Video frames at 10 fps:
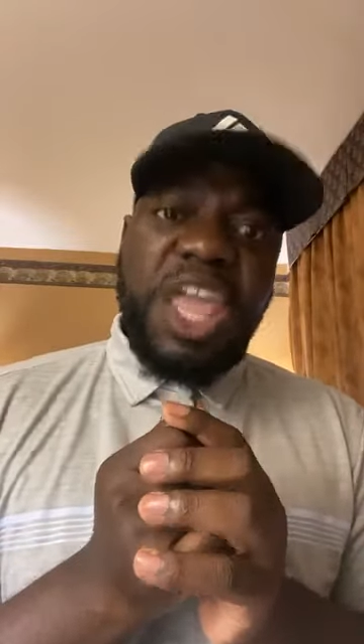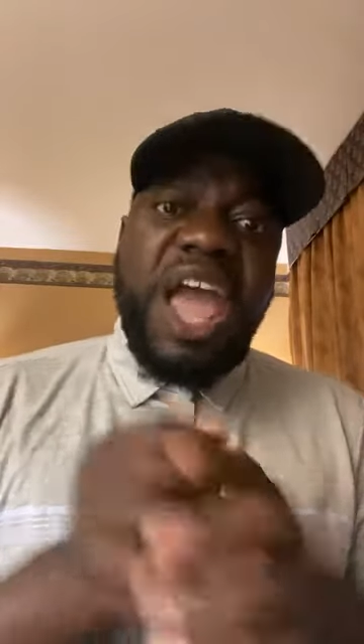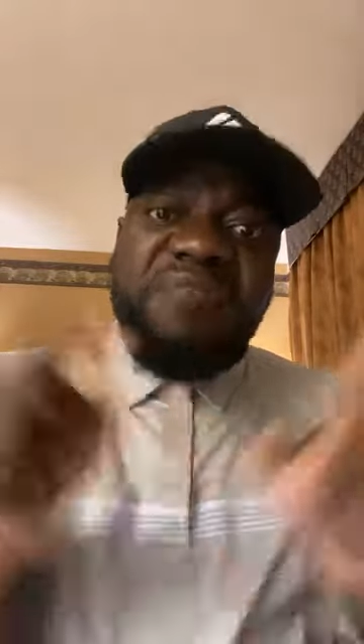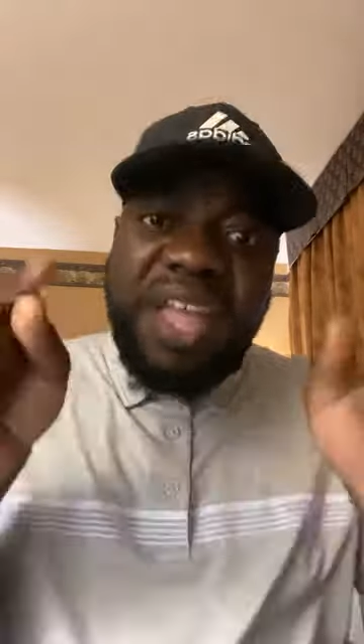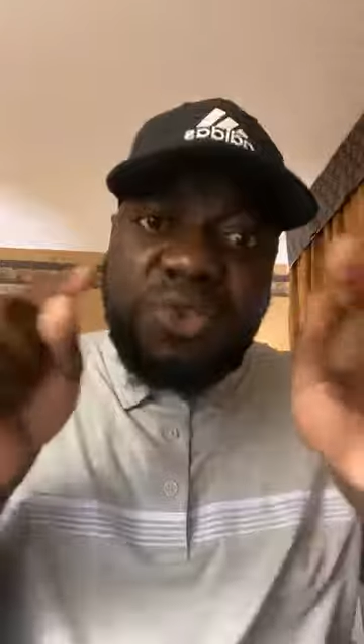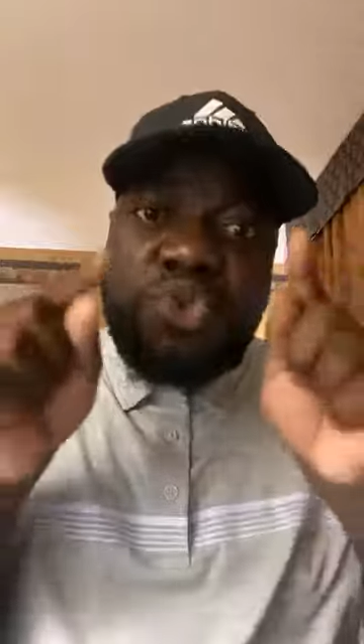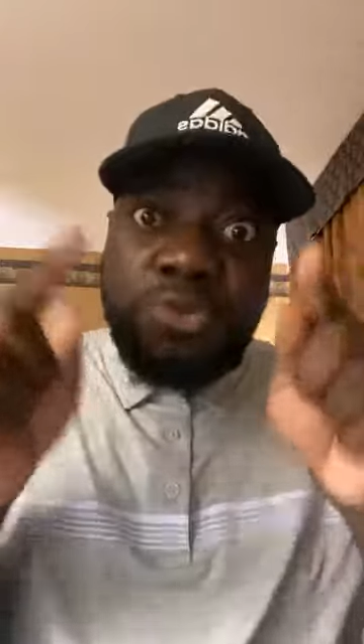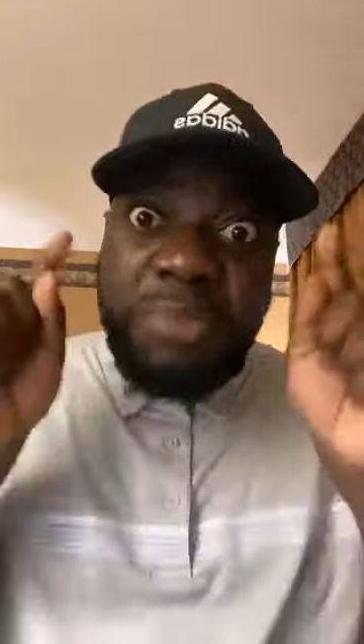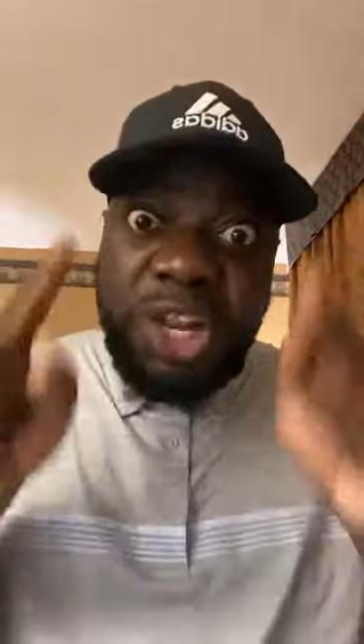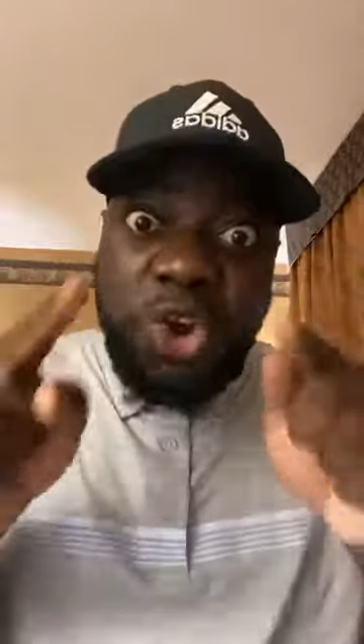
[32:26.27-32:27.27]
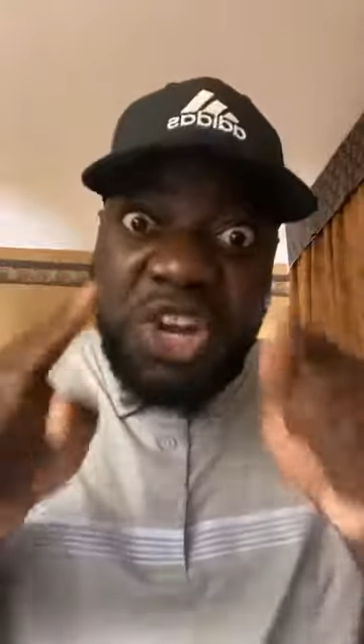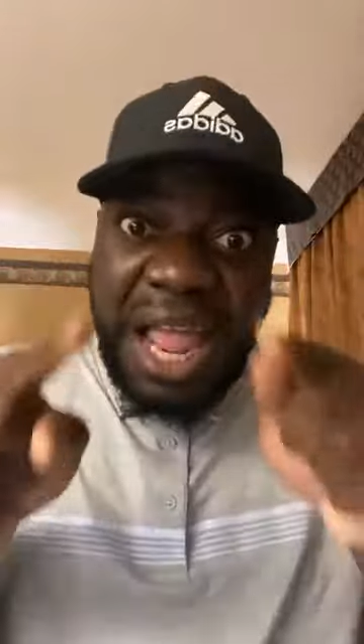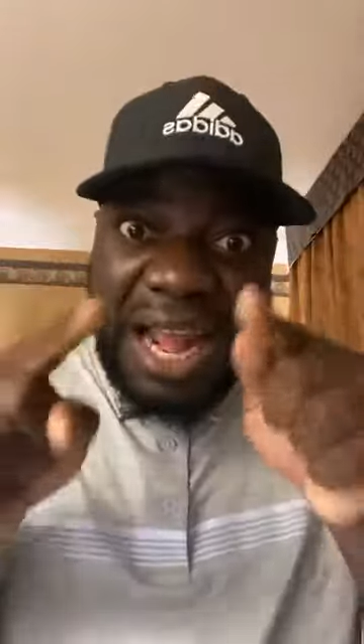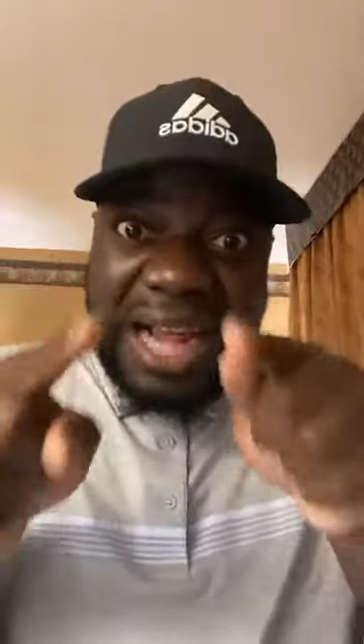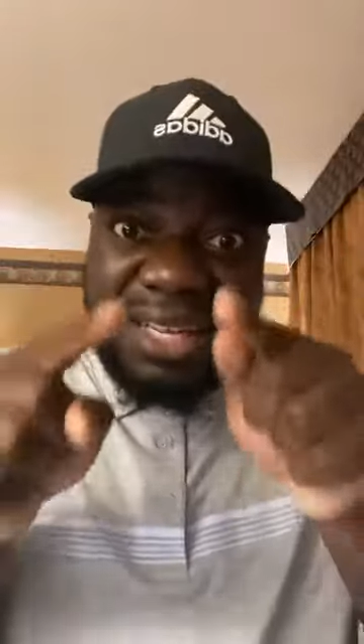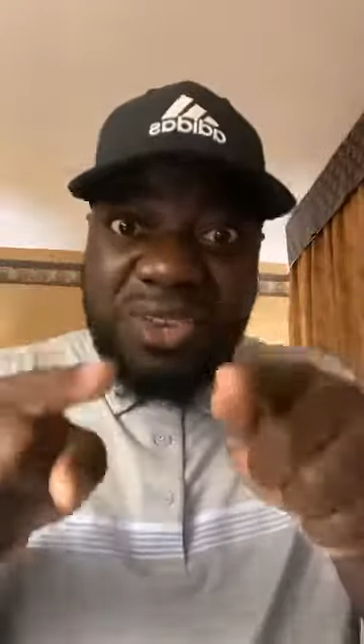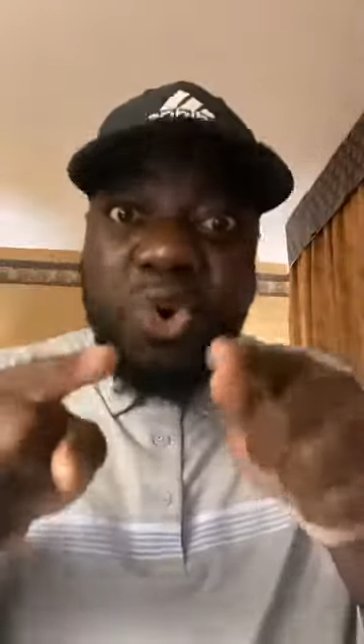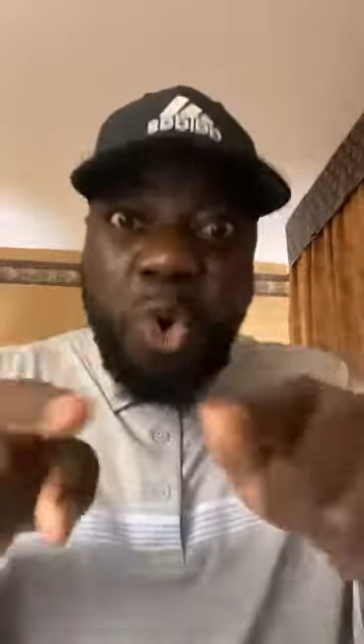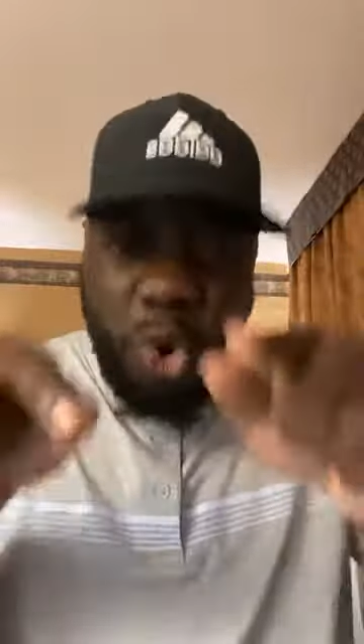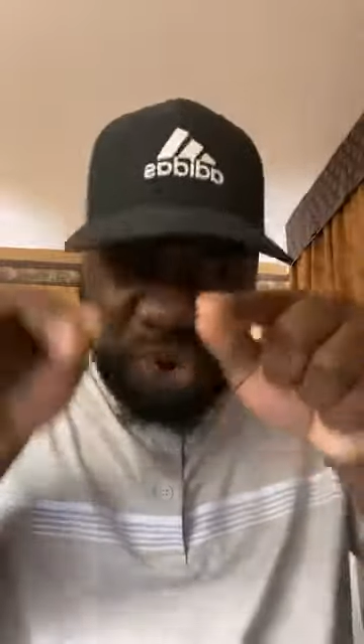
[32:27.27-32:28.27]
E 2 million naira ni.
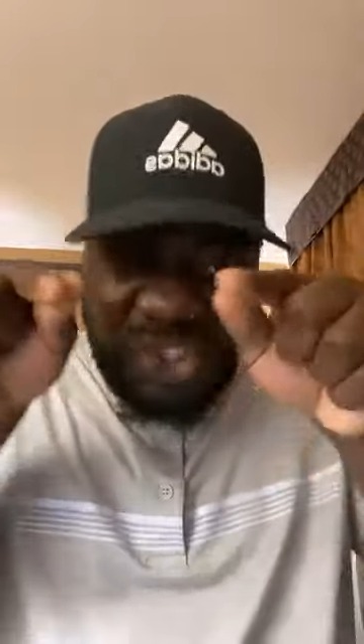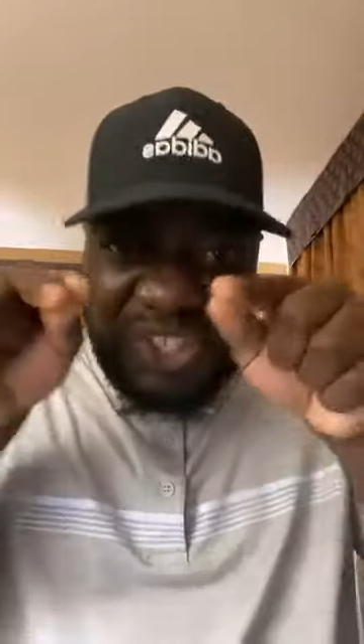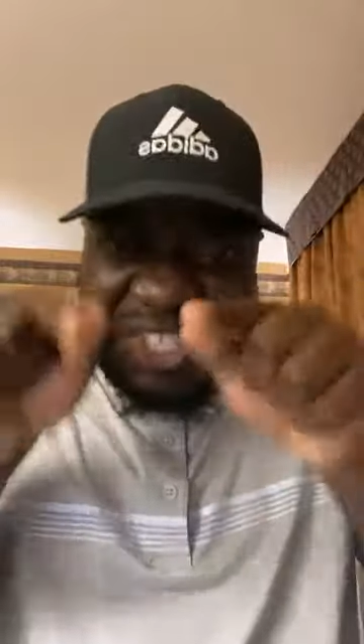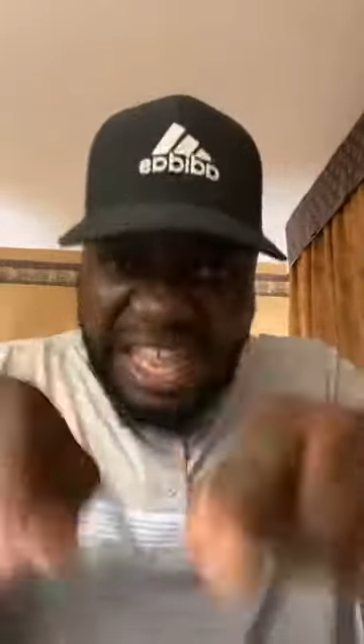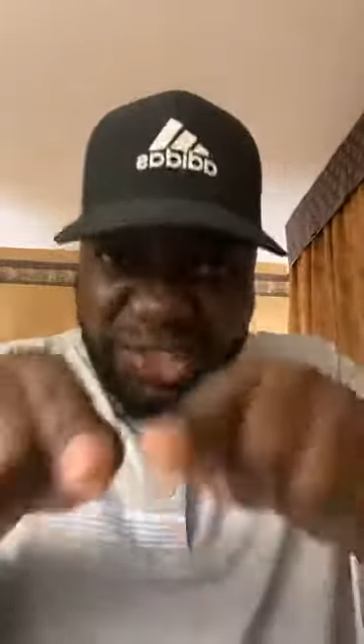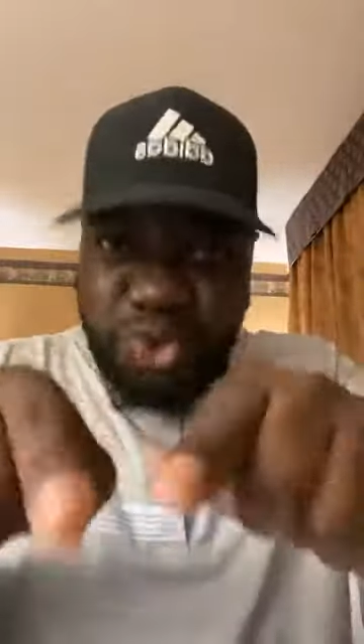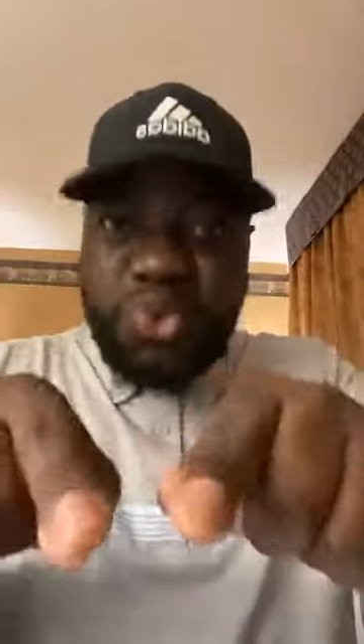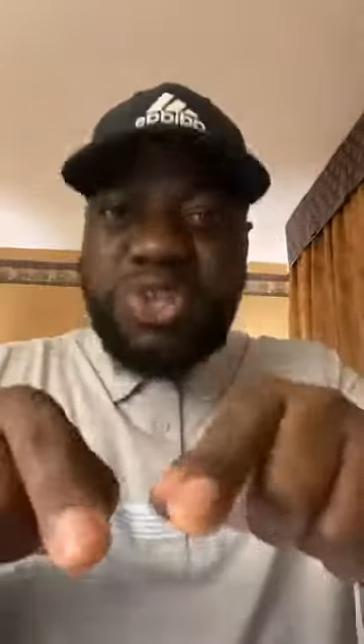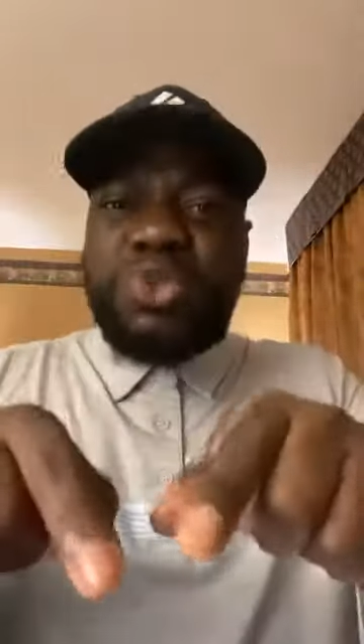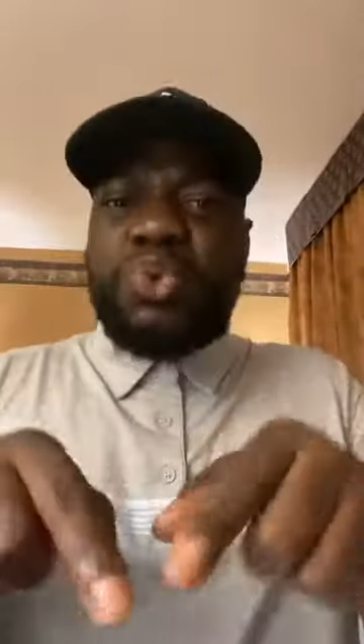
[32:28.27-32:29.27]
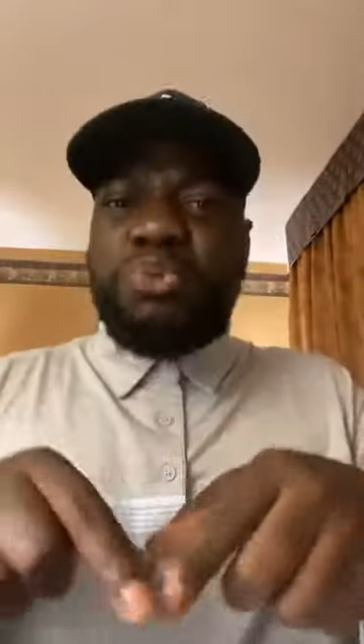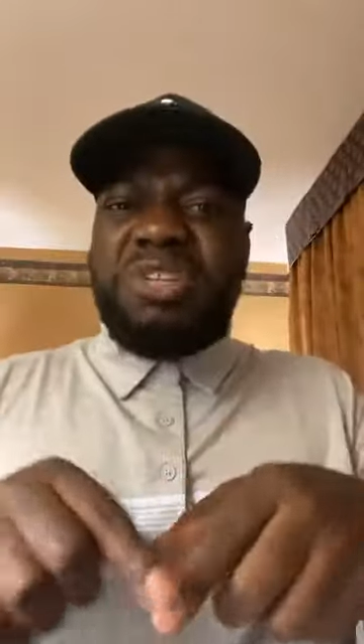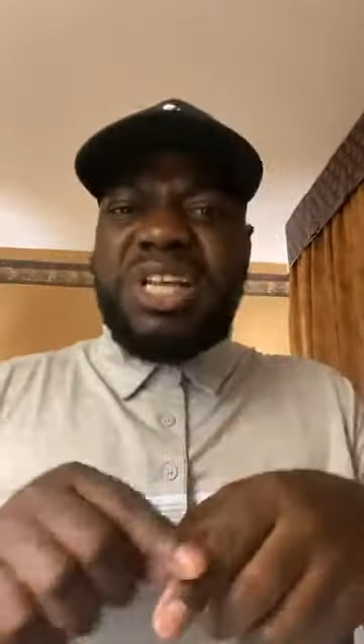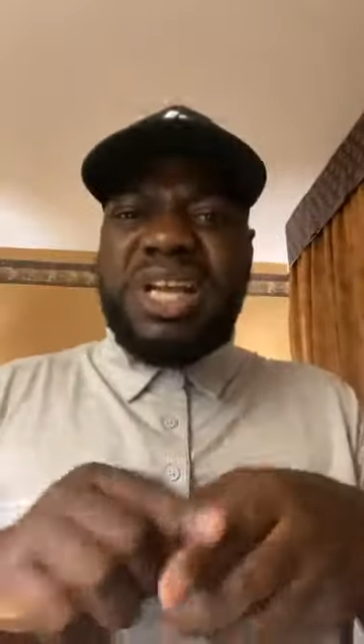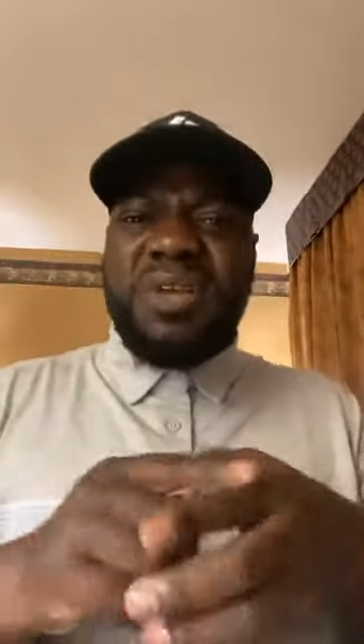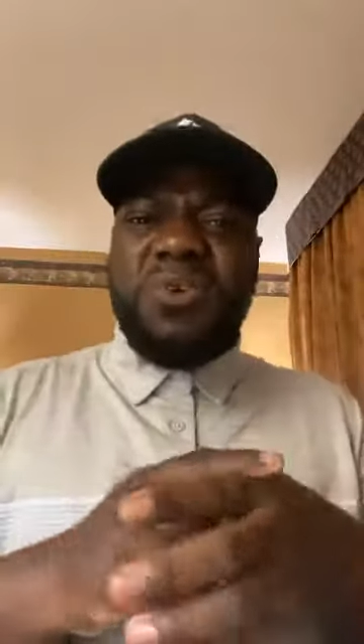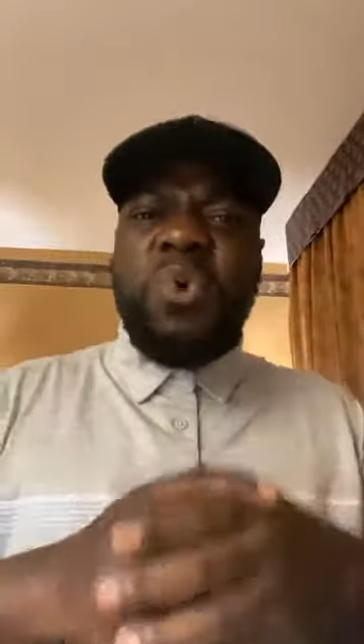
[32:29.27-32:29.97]
O yes on social media na.